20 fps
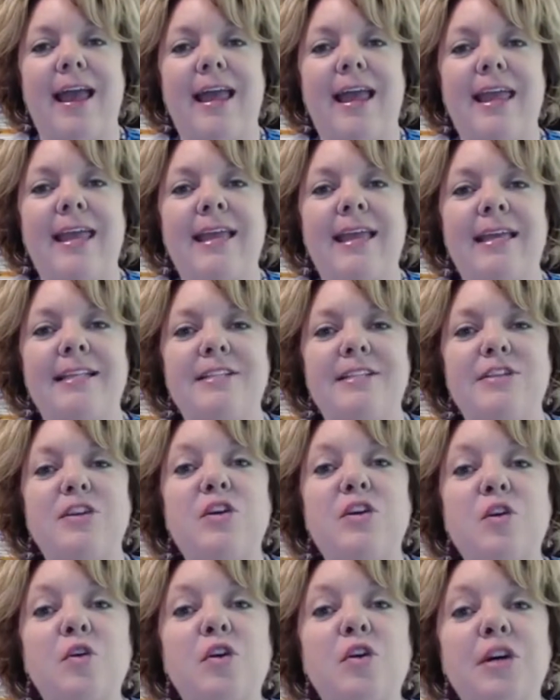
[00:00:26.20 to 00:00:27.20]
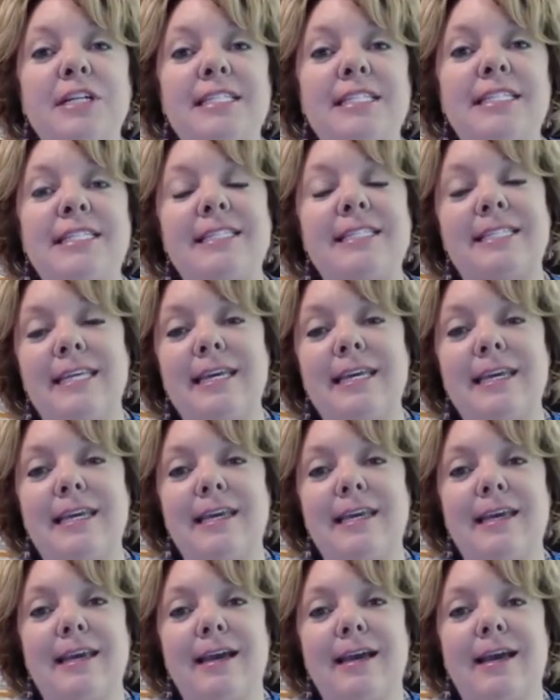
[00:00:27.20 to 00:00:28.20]
And you could
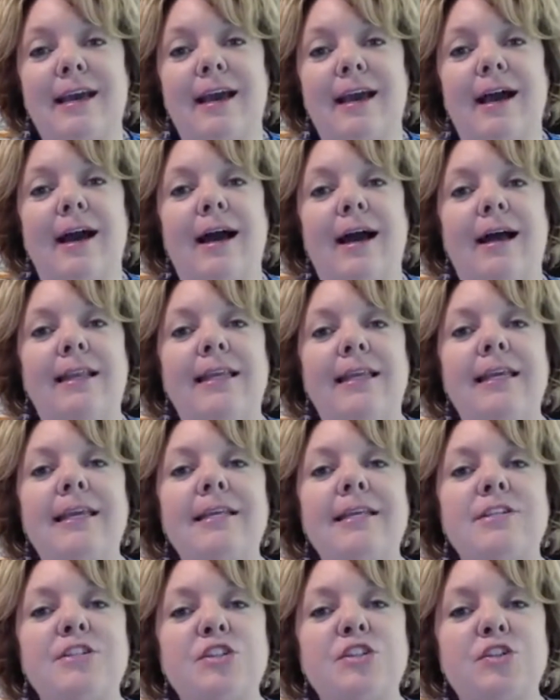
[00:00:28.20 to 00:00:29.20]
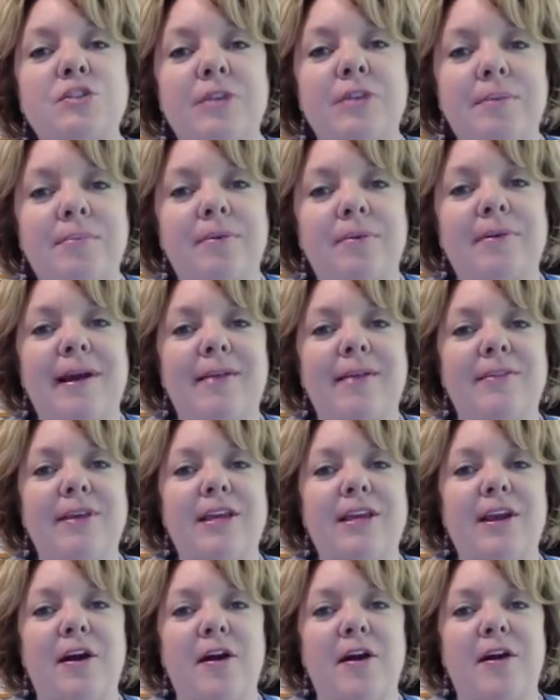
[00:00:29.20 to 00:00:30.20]
see on each trip around the
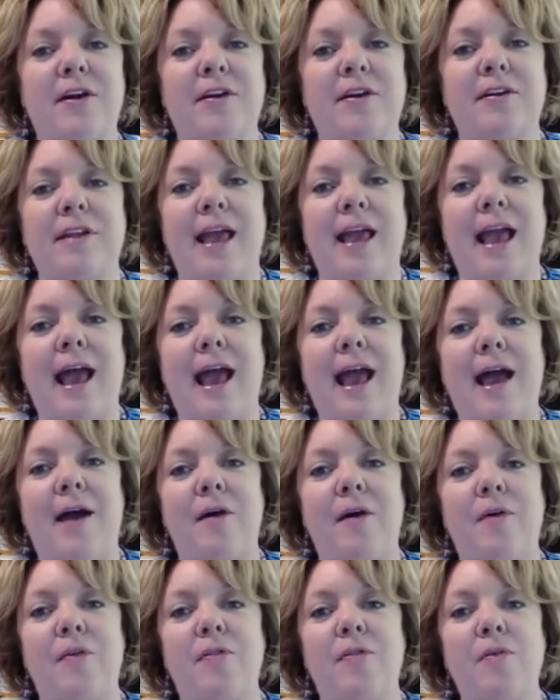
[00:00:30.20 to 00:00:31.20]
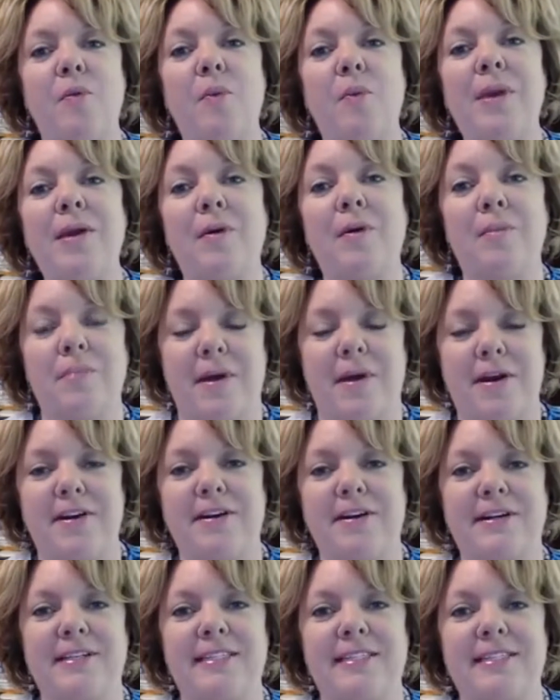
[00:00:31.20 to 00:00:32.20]
yard how the wheel
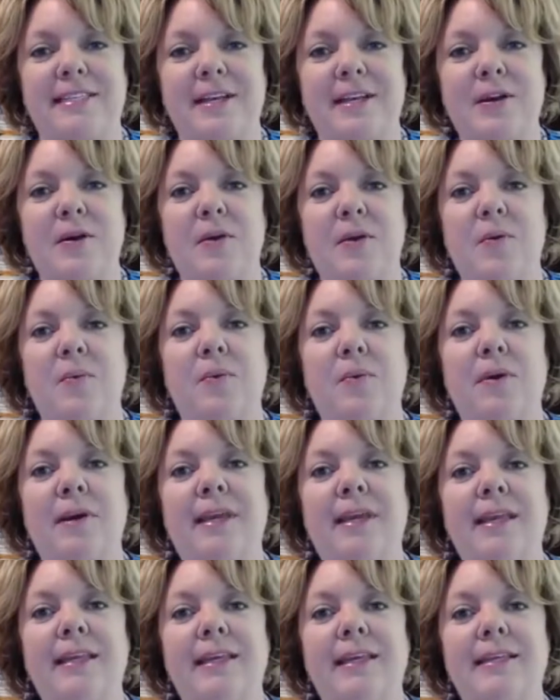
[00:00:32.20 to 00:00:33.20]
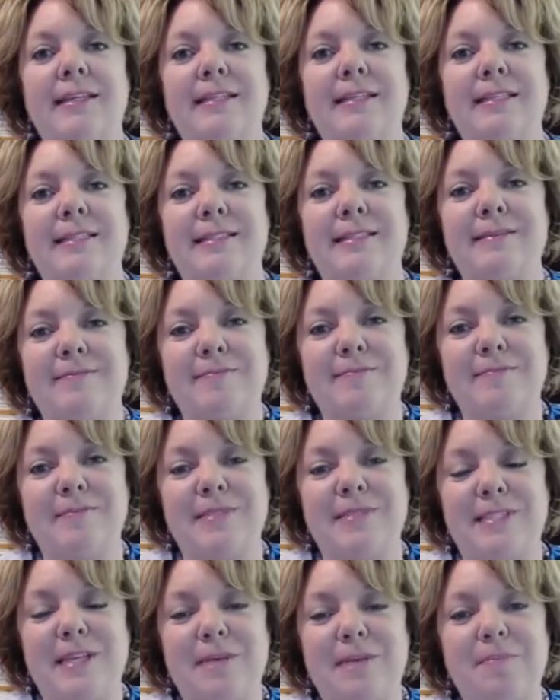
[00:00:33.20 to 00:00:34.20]
marks were getting
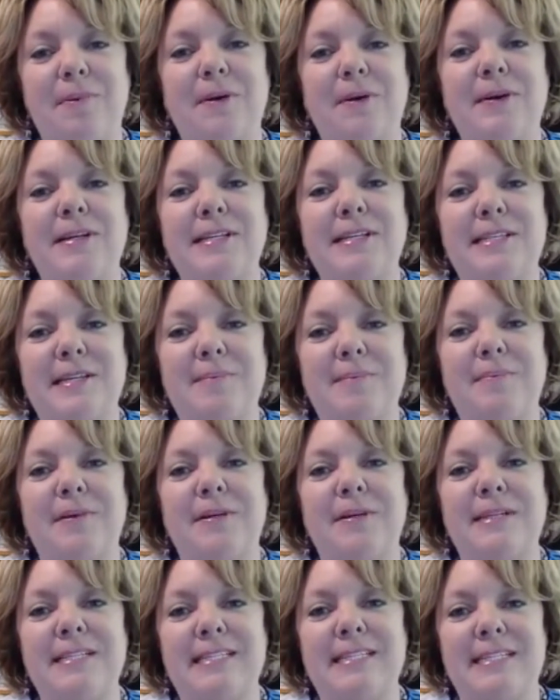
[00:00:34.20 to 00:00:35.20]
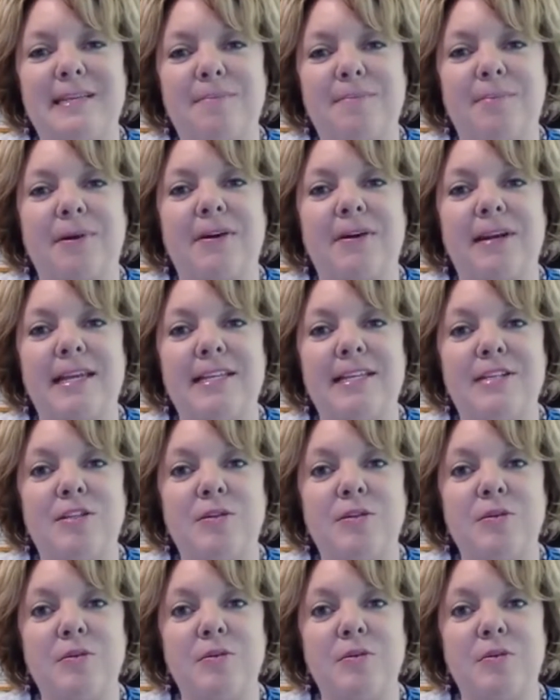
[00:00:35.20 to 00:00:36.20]
deeper and deeper and deeper
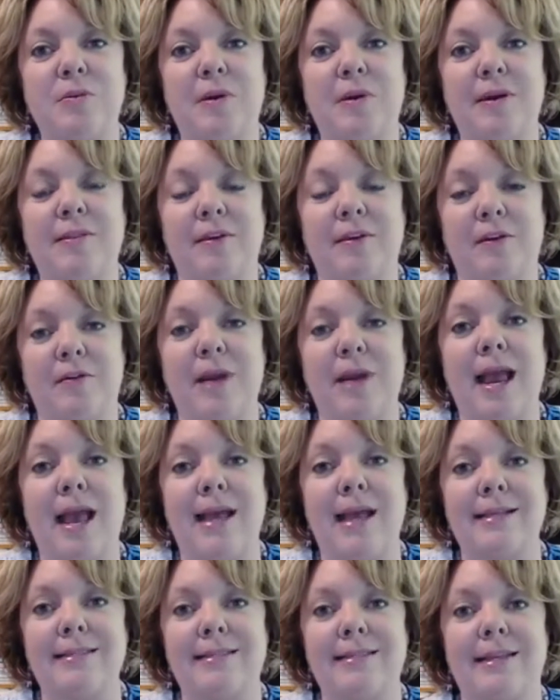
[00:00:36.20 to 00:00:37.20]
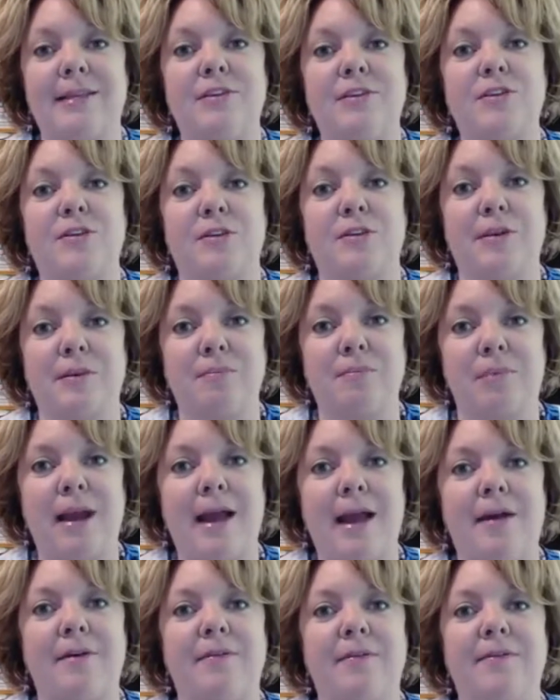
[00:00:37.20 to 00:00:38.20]
into the grass and turning
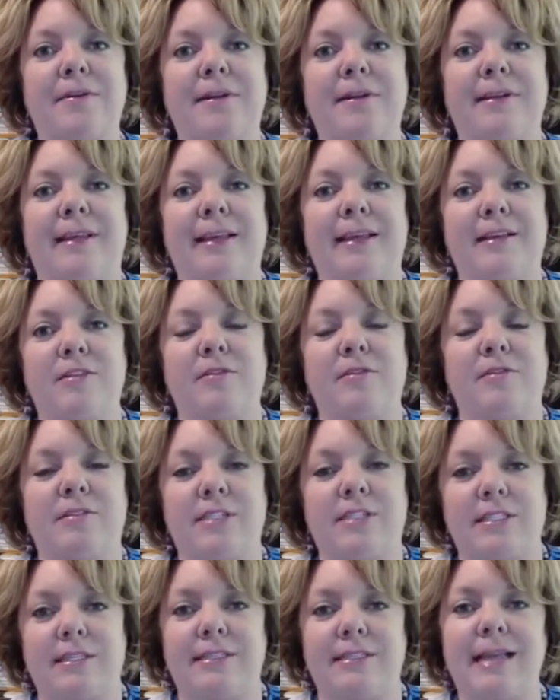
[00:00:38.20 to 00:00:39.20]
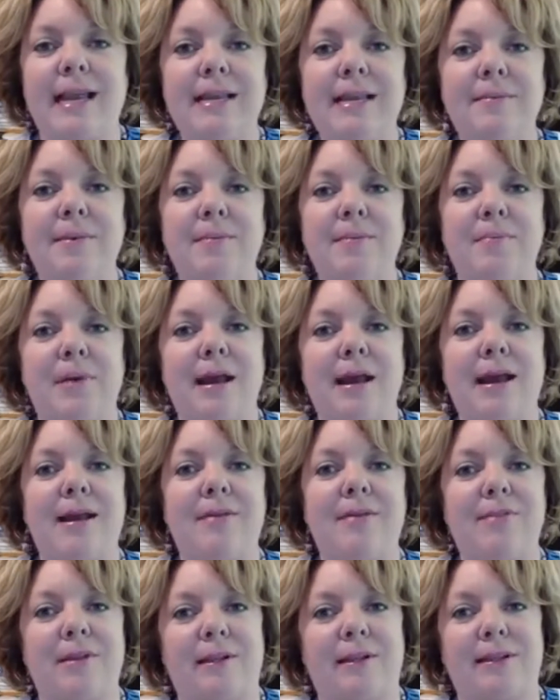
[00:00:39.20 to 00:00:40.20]
brown, like just a tiny bit
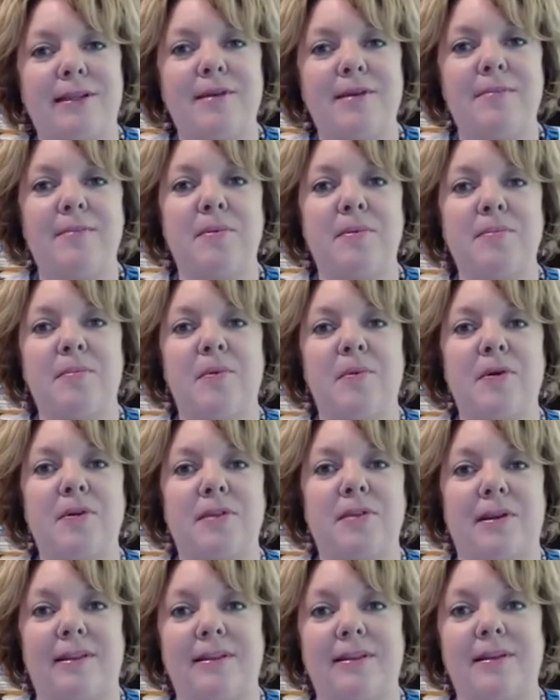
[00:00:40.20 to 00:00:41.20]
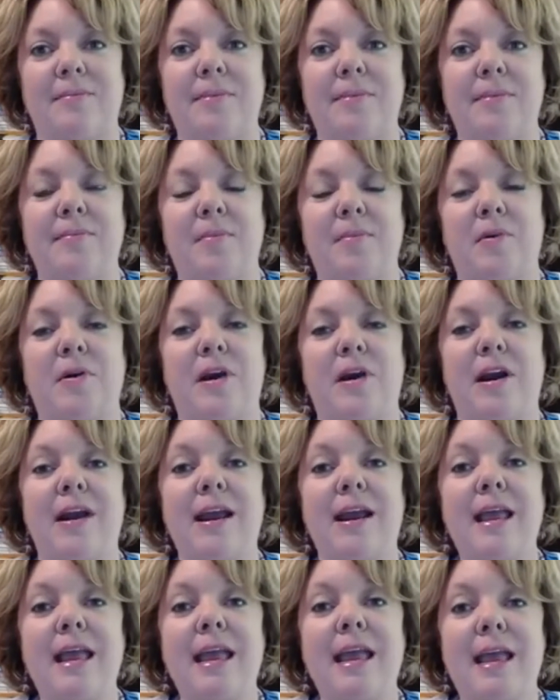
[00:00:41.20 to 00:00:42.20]
brown, then a little bit more, then a little bit more.
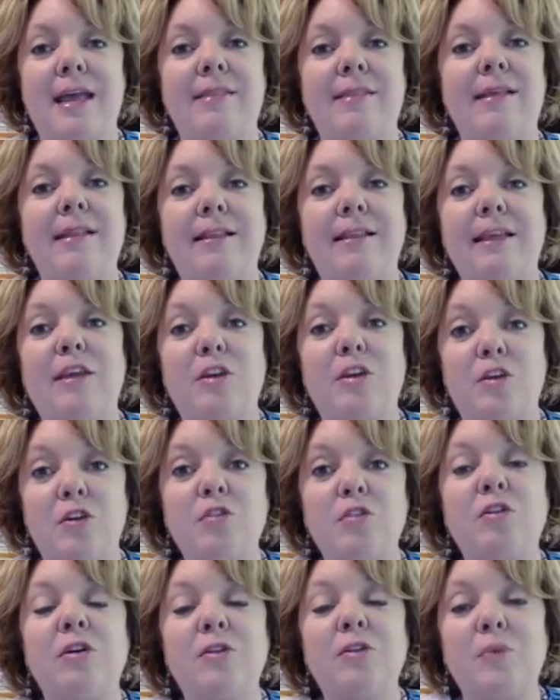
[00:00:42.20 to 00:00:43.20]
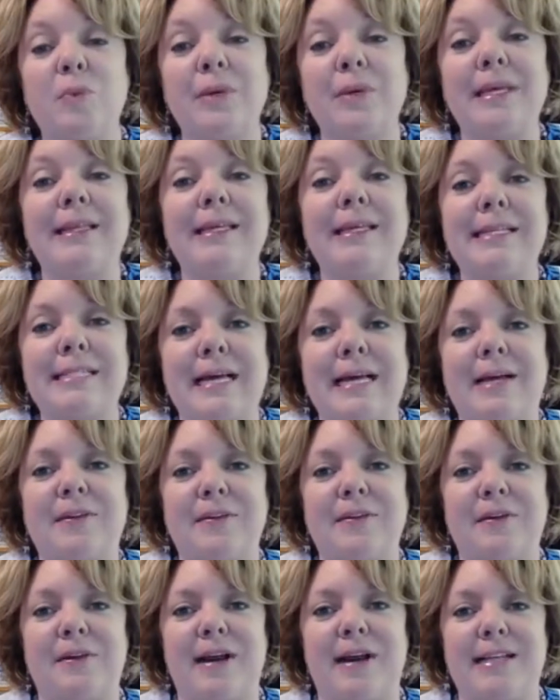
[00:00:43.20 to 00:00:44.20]
And then, like, you could really tell
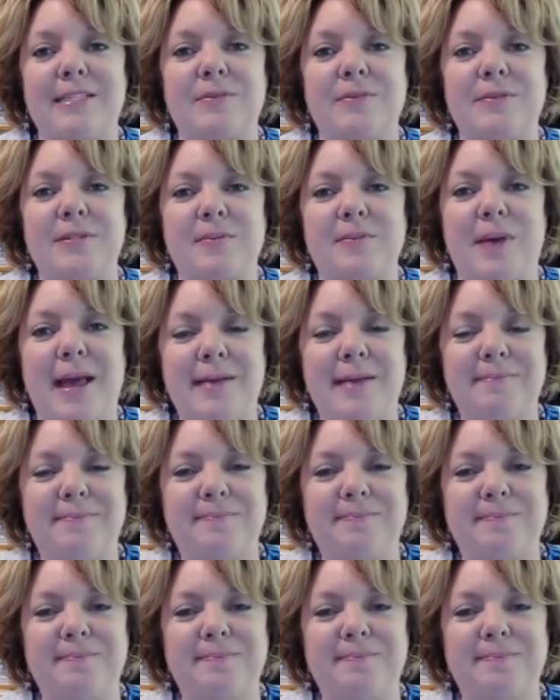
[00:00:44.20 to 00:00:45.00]
the grass was wet.